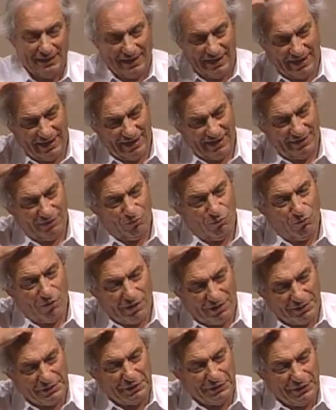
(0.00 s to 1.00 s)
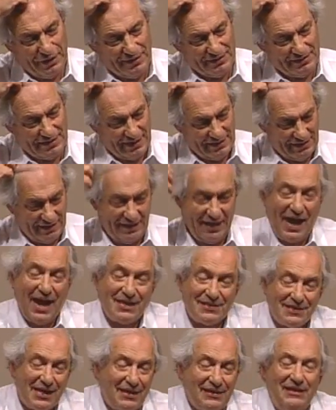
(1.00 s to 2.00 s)
And one of the things I did,
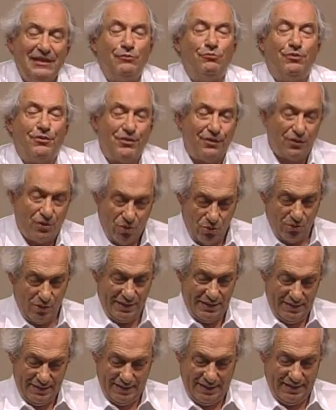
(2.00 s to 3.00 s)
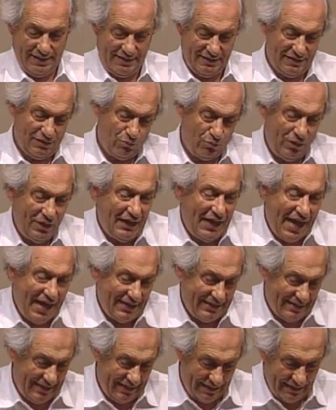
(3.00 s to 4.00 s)
as I did with the coin, is we
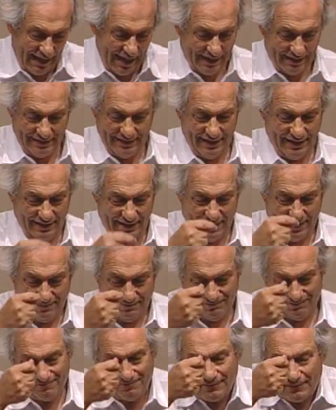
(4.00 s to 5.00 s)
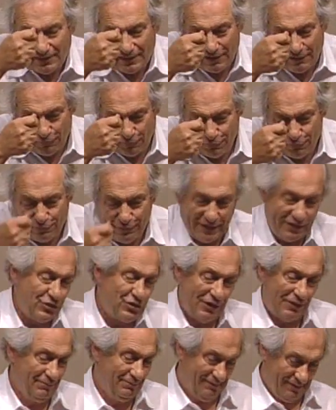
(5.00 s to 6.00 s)
had neglected
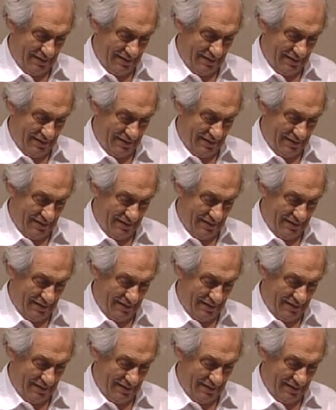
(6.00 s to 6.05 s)
friction.